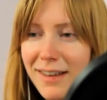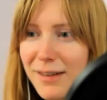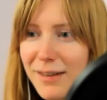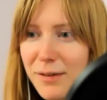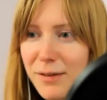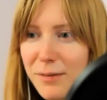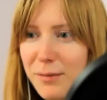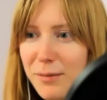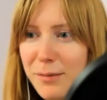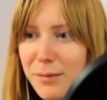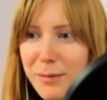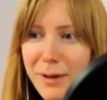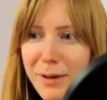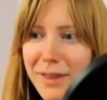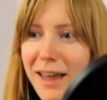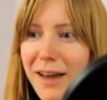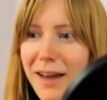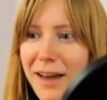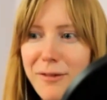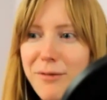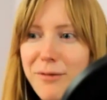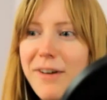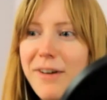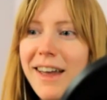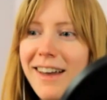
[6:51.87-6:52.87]

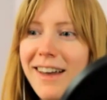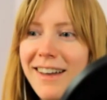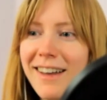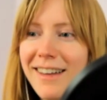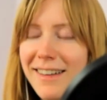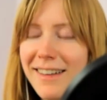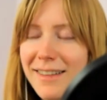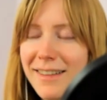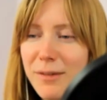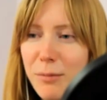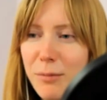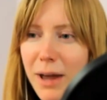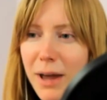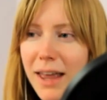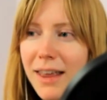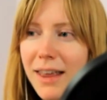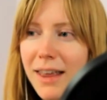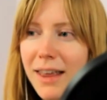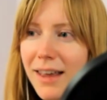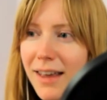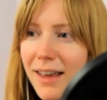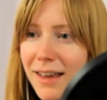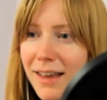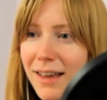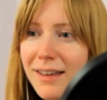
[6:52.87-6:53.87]
without fail.
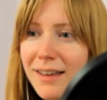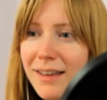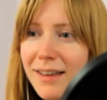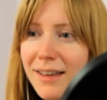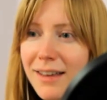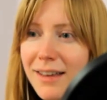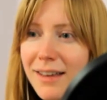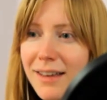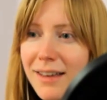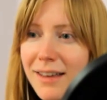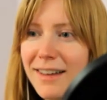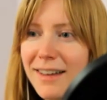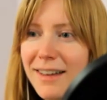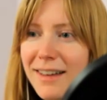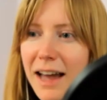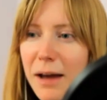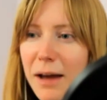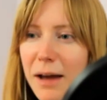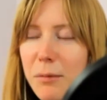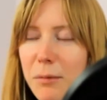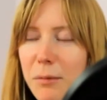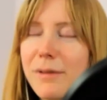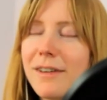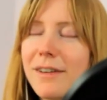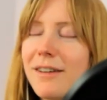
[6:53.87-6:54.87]
Wakey, I
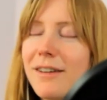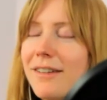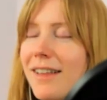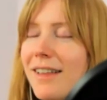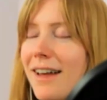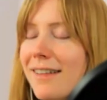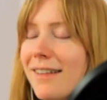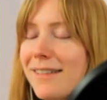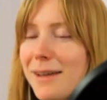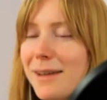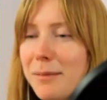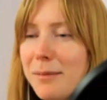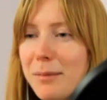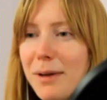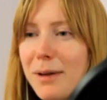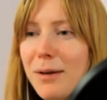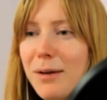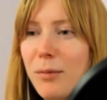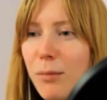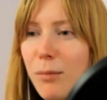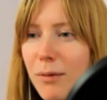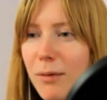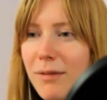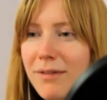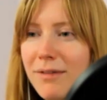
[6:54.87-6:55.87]
won't say her last name, but
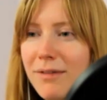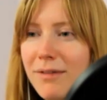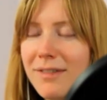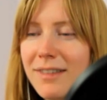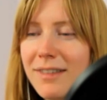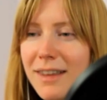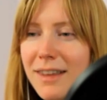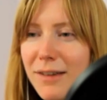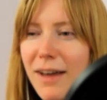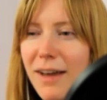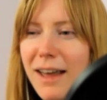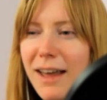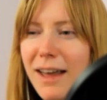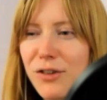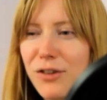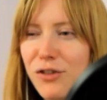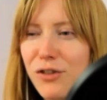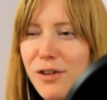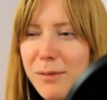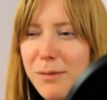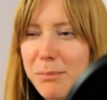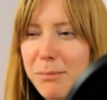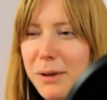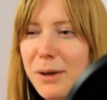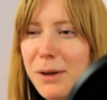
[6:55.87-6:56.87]
if I could
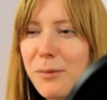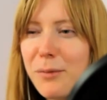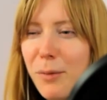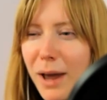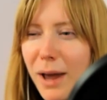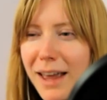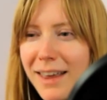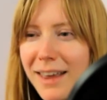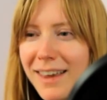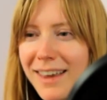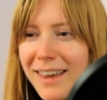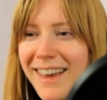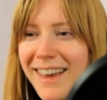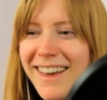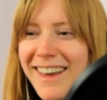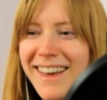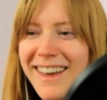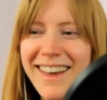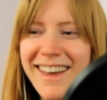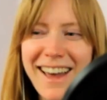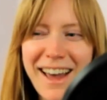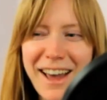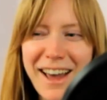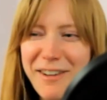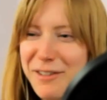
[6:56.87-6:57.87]
just beat Wakey,
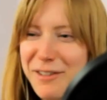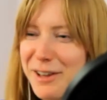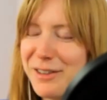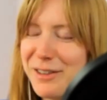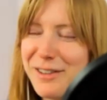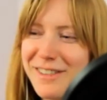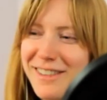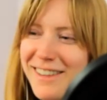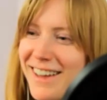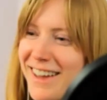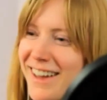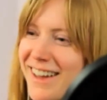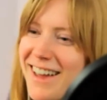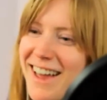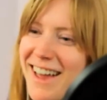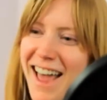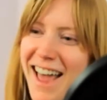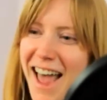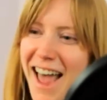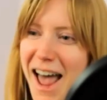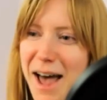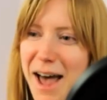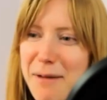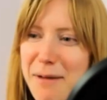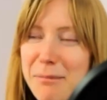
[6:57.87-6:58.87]
I was
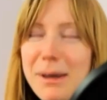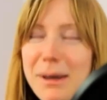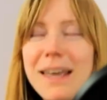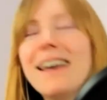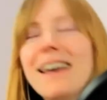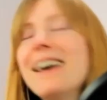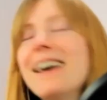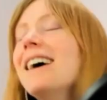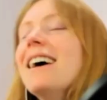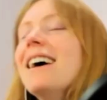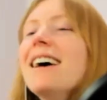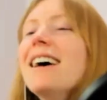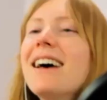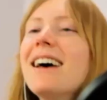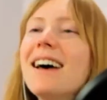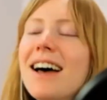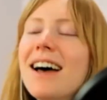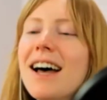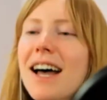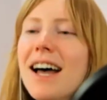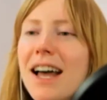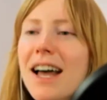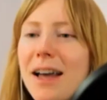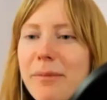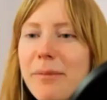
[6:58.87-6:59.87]
happy.
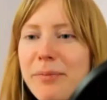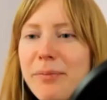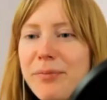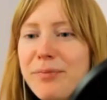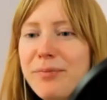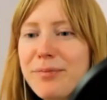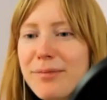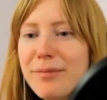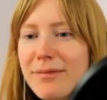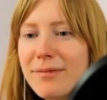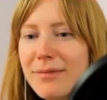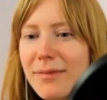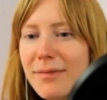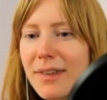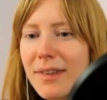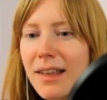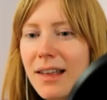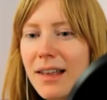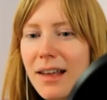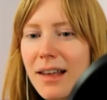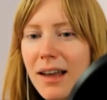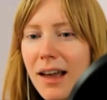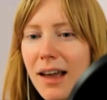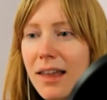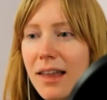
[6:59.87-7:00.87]
Um,
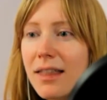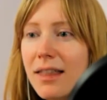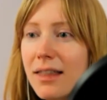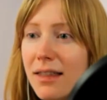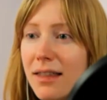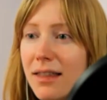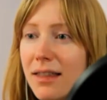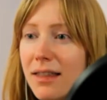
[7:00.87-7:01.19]
and